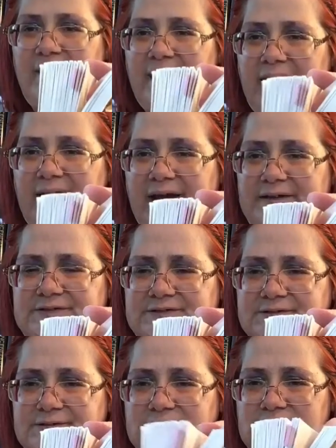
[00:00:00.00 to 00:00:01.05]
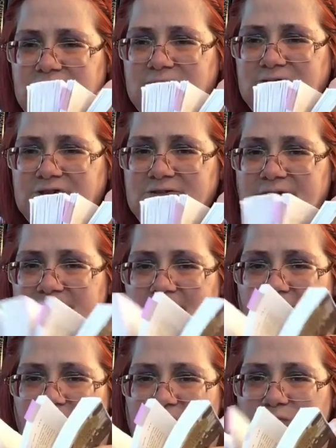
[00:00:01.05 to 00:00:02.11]
pink is. So it ain't
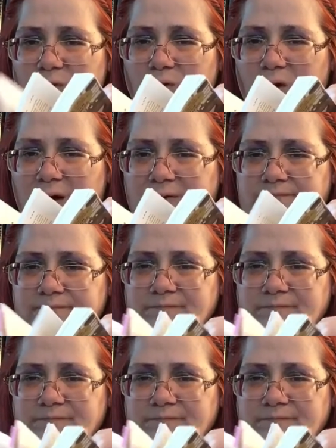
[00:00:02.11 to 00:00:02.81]
much more.